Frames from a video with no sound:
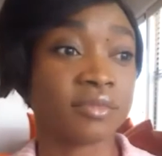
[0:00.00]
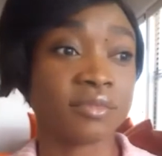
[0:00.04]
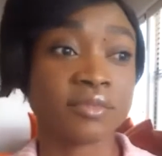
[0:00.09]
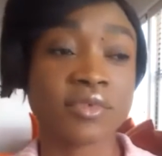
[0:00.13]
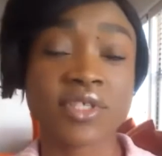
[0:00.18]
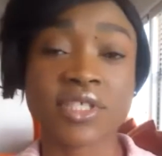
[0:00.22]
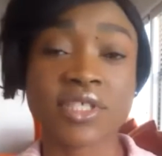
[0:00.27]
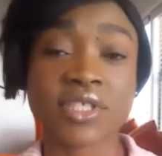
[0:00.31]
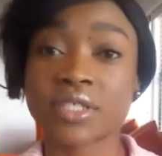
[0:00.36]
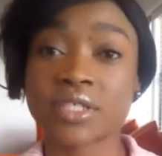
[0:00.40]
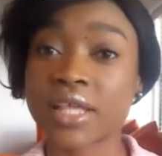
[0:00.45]

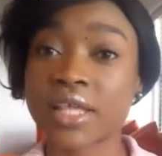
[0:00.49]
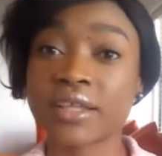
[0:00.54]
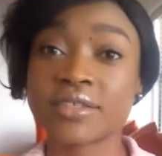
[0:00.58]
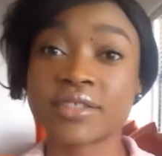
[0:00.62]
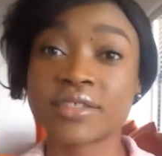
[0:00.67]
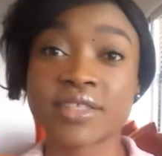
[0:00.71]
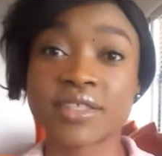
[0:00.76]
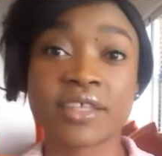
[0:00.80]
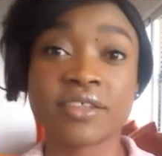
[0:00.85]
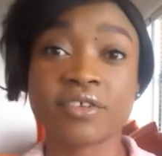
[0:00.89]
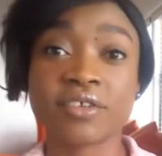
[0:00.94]
Starts
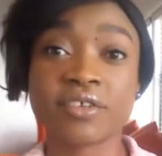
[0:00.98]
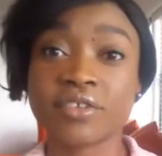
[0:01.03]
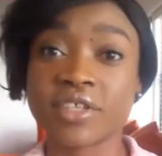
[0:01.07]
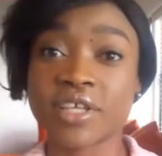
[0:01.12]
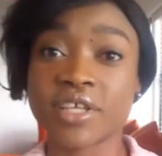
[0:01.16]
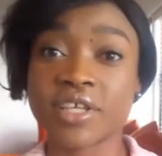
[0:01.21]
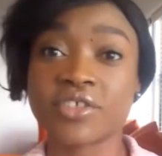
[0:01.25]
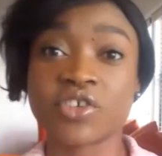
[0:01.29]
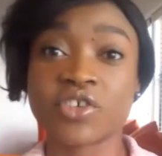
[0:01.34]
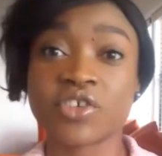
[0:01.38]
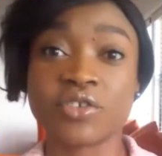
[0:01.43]
that
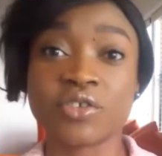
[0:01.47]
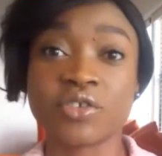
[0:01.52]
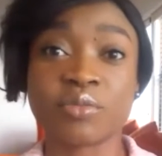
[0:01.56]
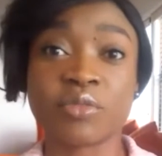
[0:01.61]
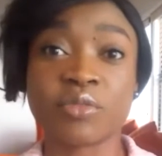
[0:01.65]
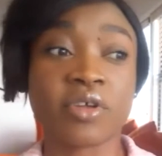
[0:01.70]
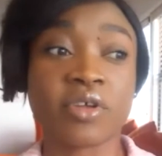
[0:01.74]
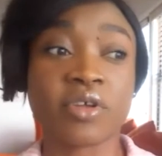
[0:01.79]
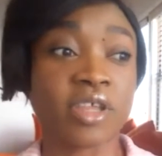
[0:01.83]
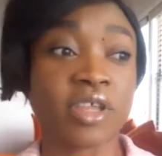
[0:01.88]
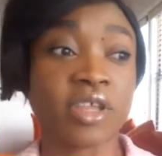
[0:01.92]
intention in the
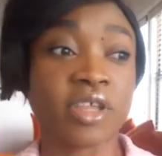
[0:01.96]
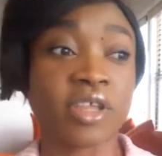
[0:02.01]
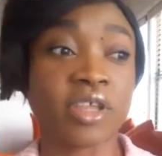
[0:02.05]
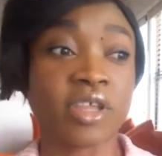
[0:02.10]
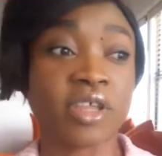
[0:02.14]
morning.